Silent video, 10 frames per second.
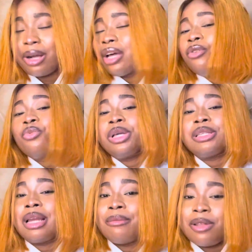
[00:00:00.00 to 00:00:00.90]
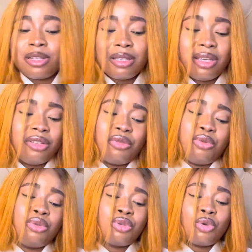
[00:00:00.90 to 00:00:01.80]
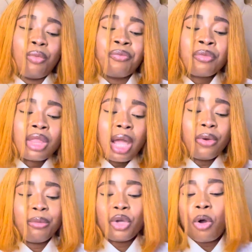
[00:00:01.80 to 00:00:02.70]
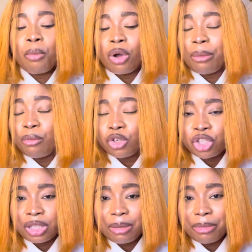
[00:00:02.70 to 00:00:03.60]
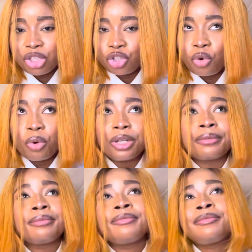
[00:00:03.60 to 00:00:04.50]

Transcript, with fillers: I cannot wait till I'm 30 years old. So I want to become more emotionally mature.